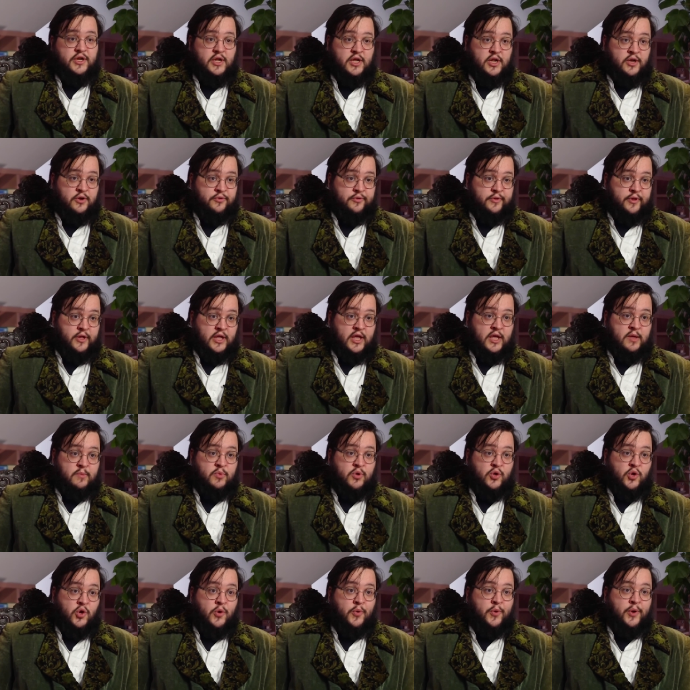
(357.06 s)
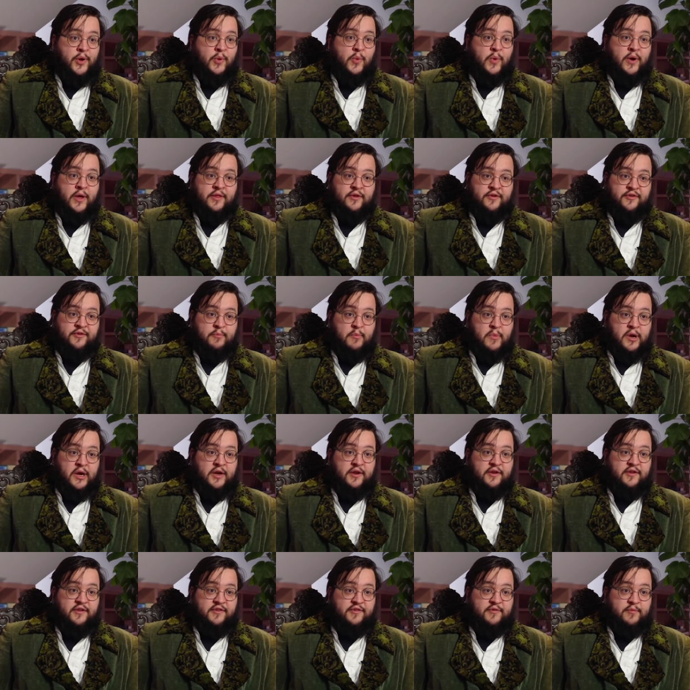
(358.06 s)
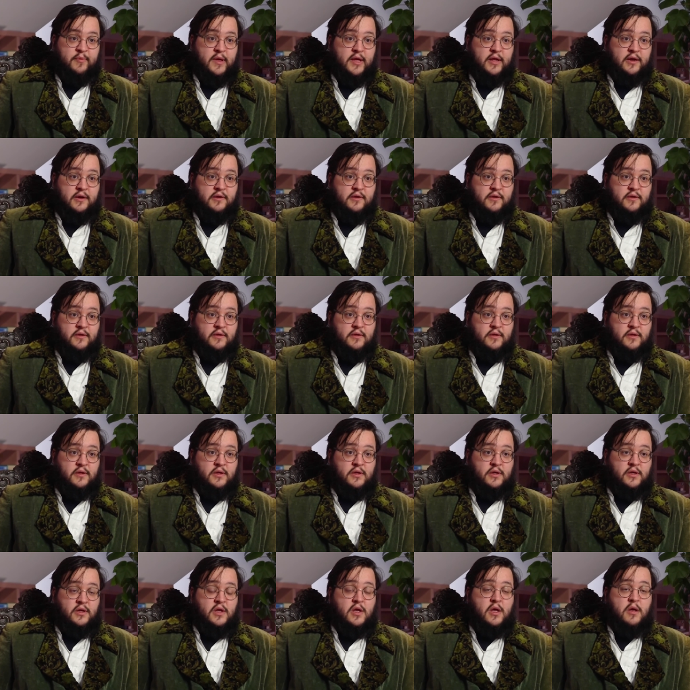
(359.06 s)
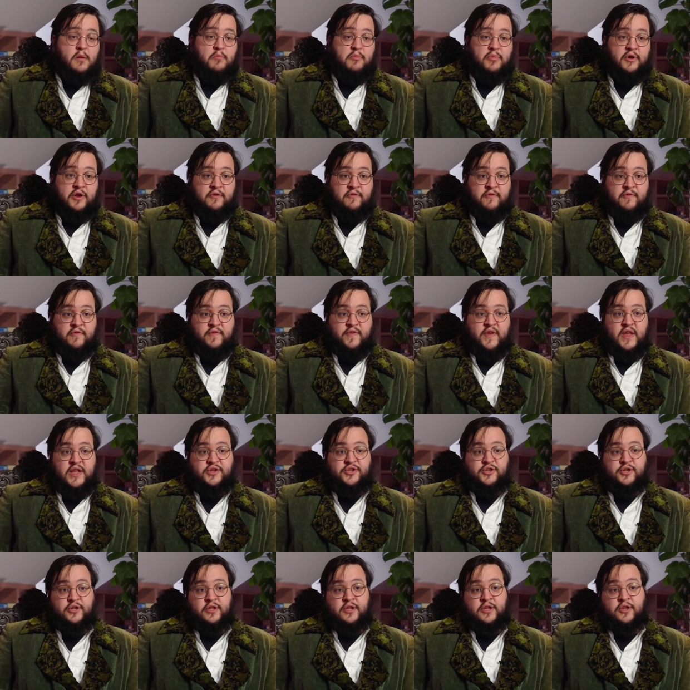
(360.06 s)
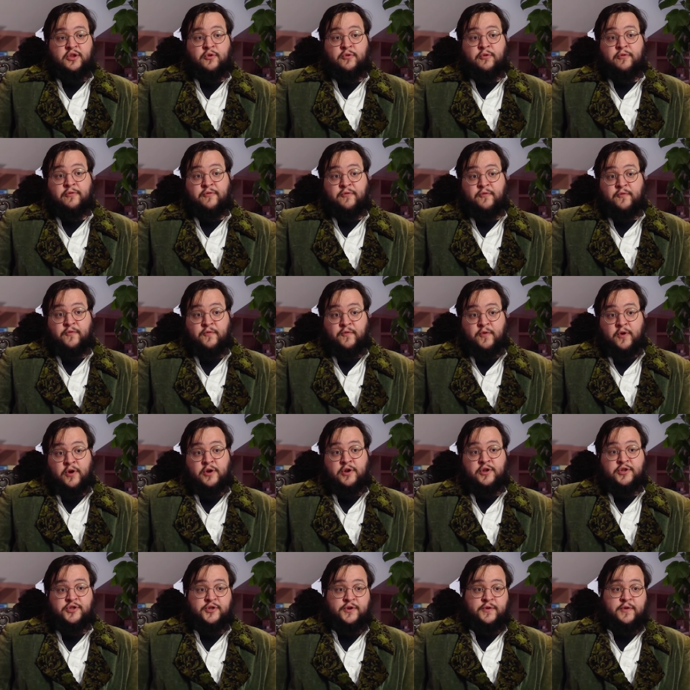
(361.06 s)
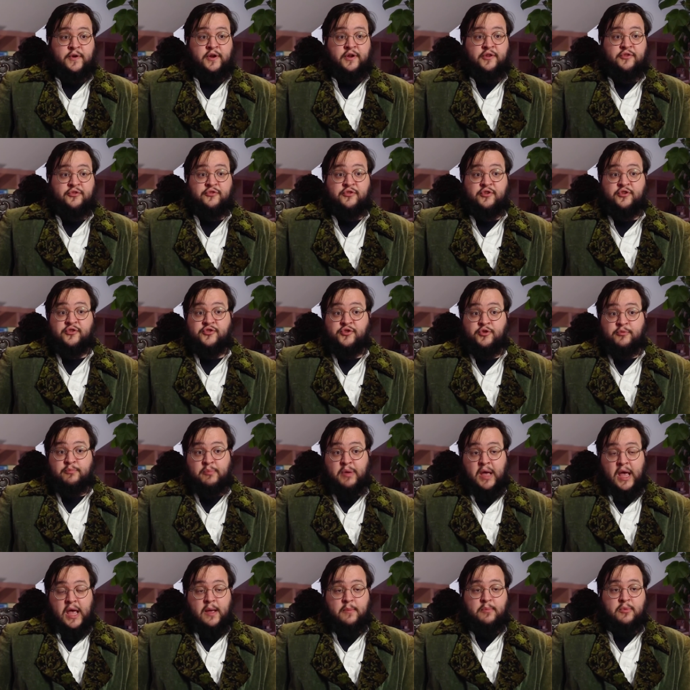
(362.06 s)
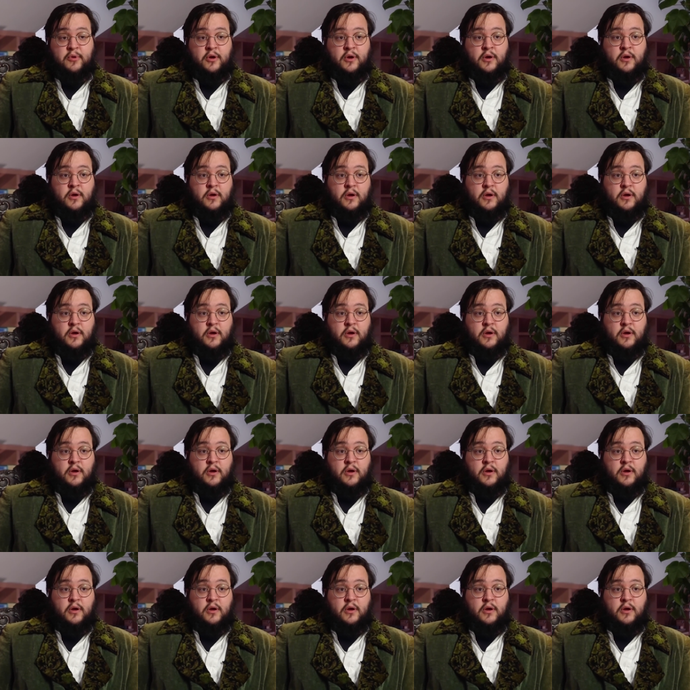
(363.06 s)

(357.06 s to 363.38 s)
can only keep you going while there's money to spend. But eventually your furniture industries, your paper